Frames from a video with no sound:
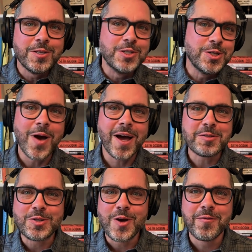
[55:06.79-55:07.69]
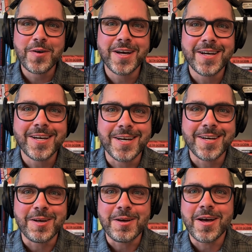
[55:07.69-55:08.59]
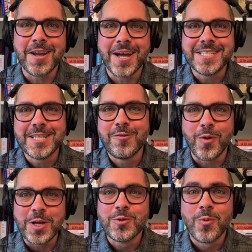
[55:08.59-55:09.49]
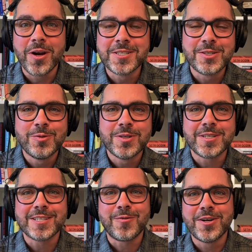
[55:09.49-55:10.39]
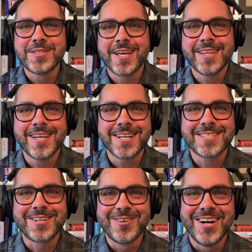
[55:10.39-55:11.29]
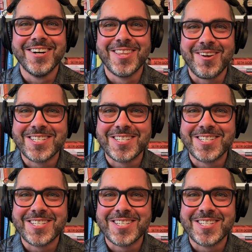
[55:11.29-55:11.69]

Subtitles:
do you have an idea of what you'd want to do as far as that next career, that